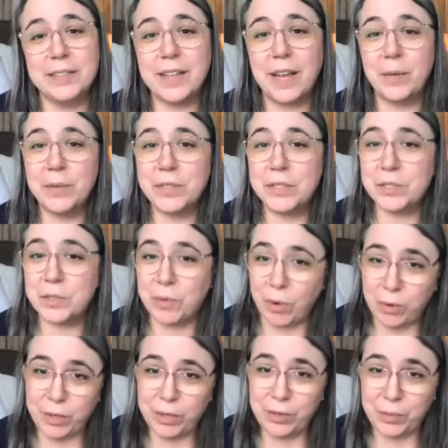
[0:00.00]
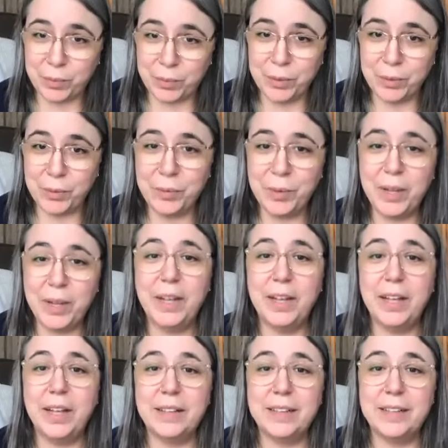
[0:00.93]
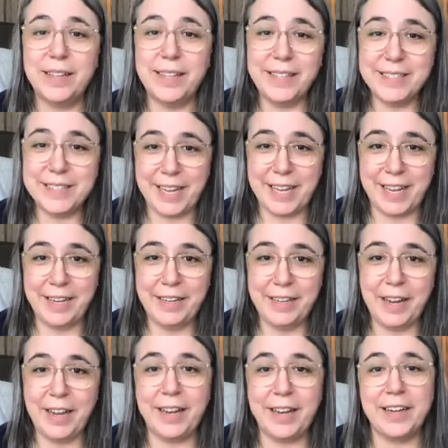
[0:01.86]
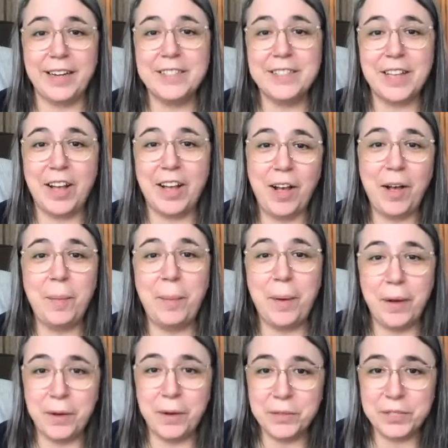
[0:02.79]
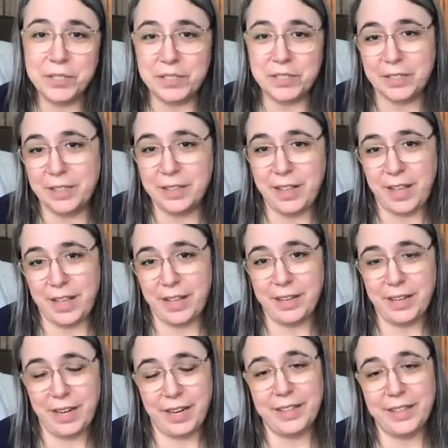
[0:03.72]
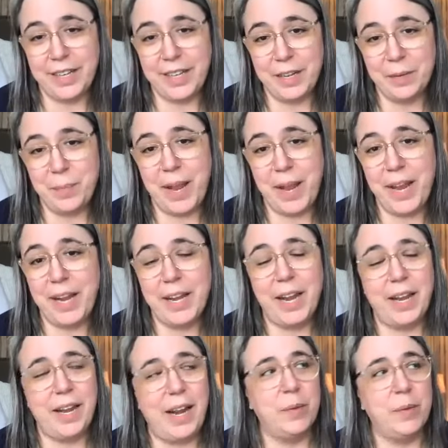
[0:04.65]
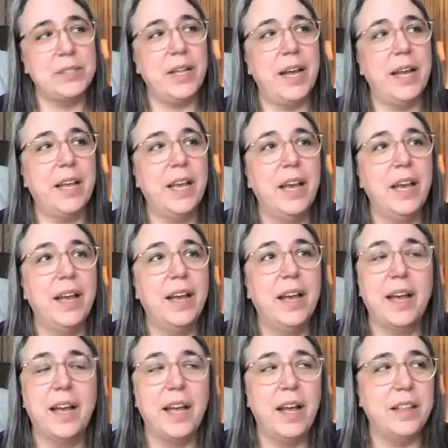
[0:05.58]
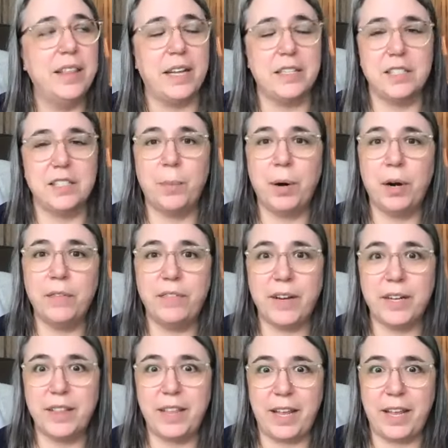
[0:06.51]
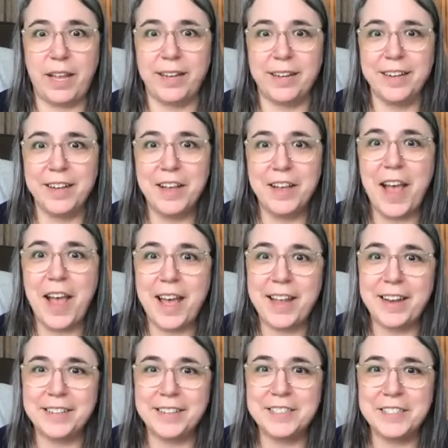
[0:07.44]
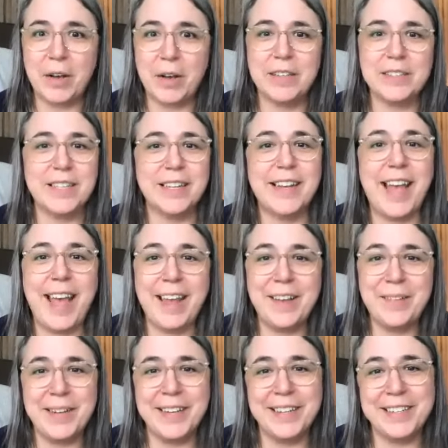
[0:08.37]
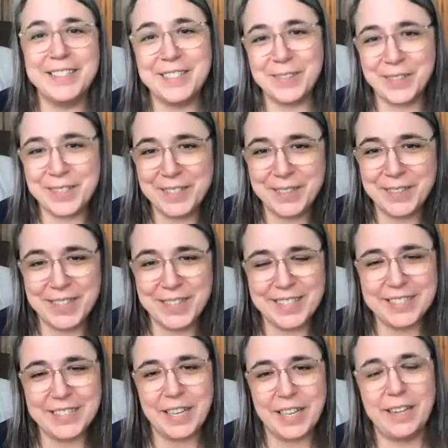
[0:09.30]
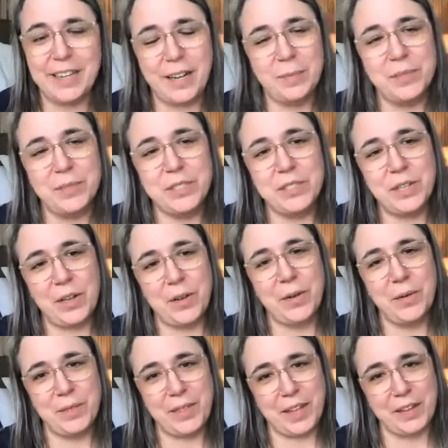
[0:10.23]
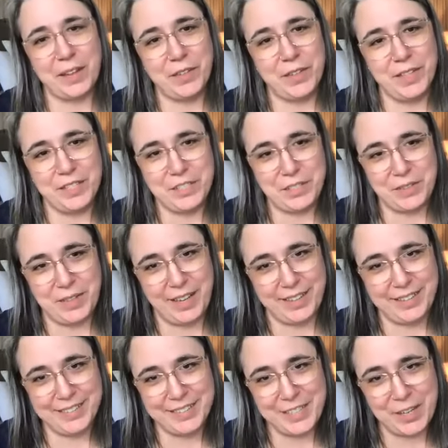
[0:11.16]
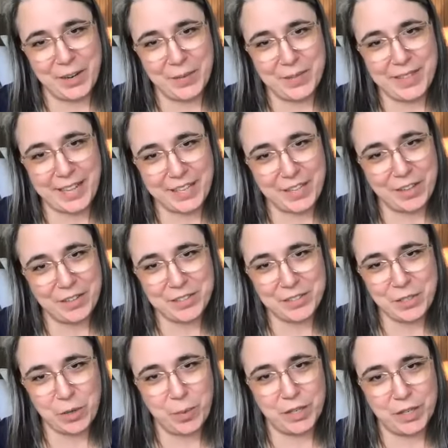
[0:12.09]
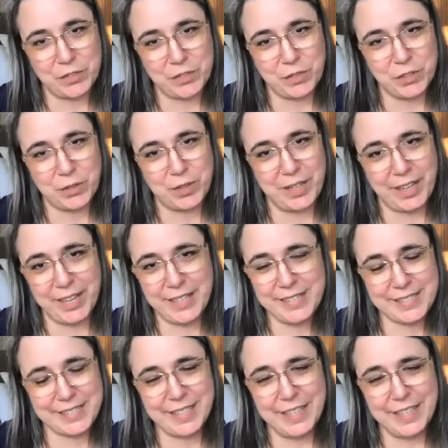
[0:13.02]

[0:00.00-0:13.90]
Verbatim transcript: I was scrolling through LinkedIn and I saw a post that Anthony had made, and I was like, that's the perfect thing. And so I was like, hey man, do you want to do this? And I'm so thankful that you did. So thank you so much for joining us.